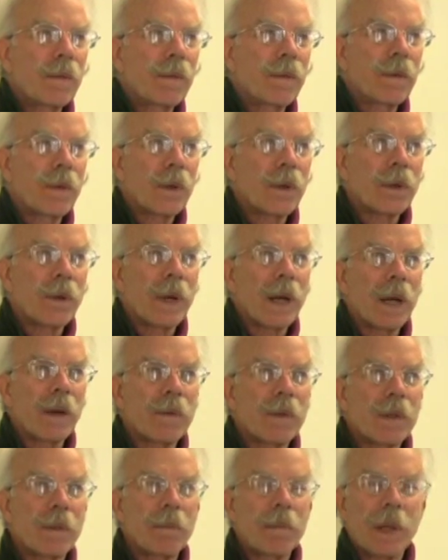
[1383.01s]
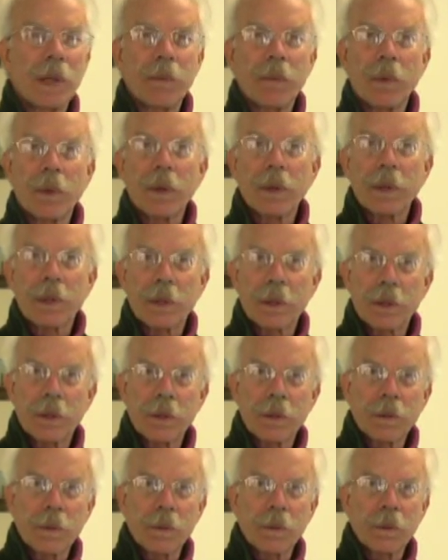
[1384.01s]
photographs of my work
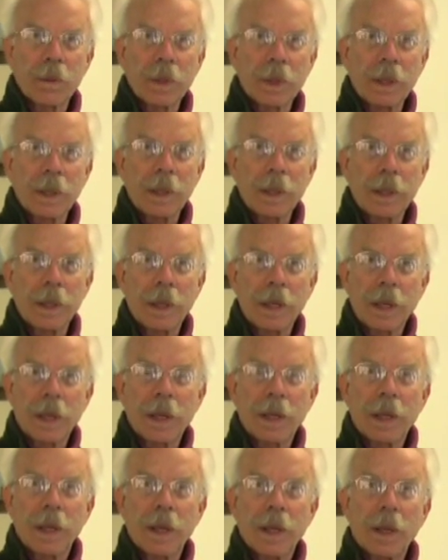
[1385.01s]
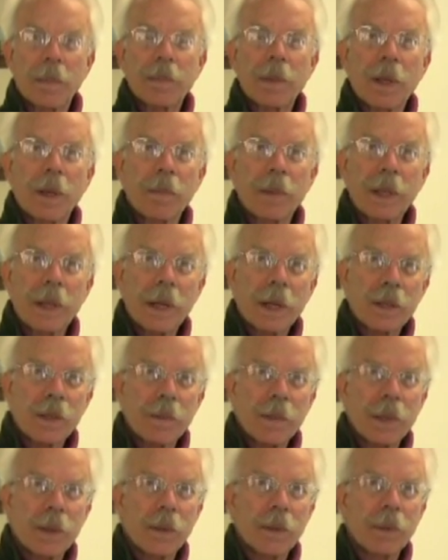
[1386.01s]
to the upcoming
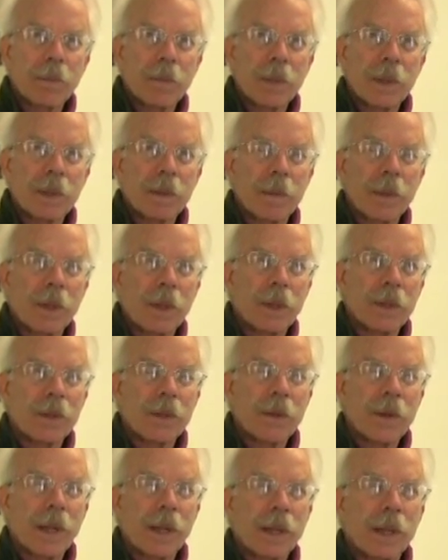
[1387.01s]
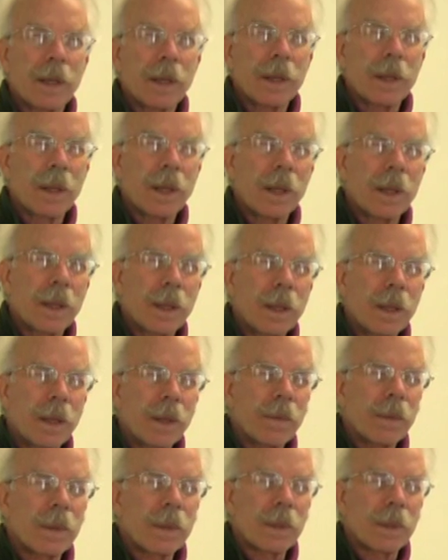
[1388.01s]
expo in Brisbane, Australia, and I think
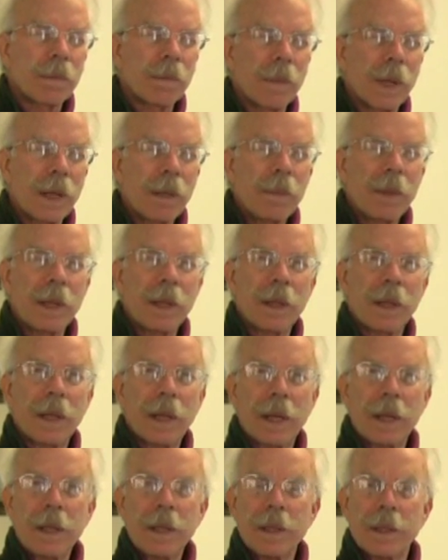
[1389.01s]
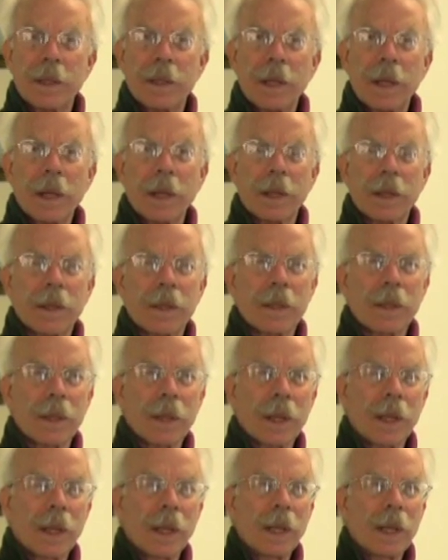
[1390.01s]
it was maybe '86.
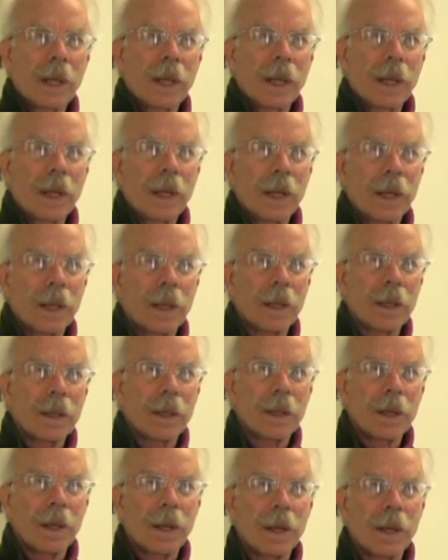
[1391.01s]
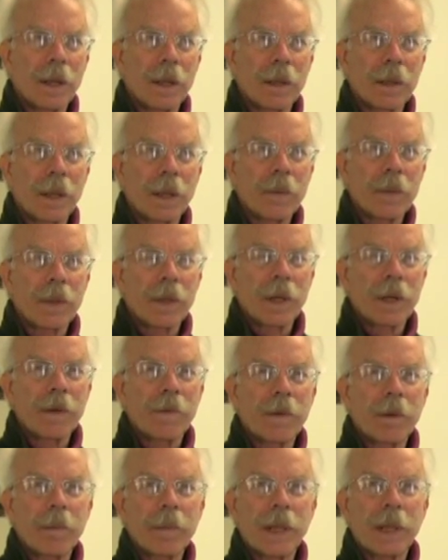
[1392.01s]
And they were there
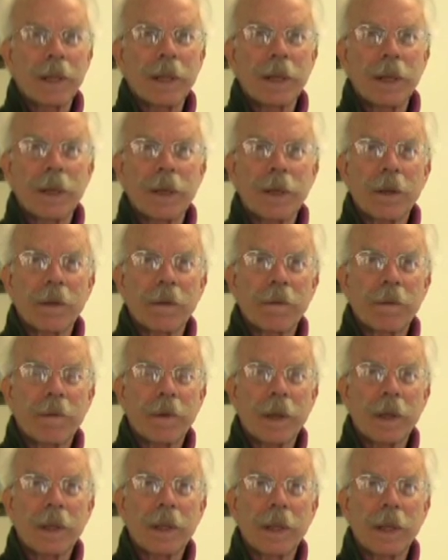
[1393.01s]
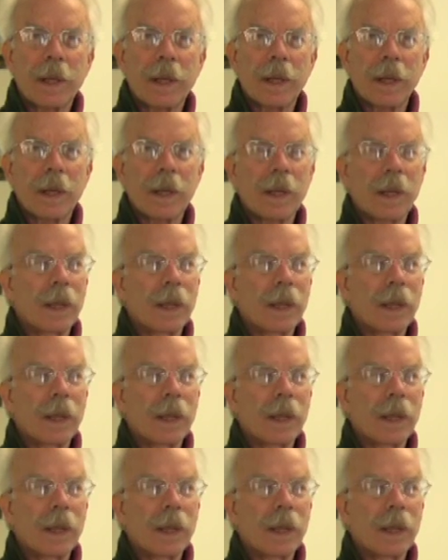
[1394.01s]
for about a year, and finally I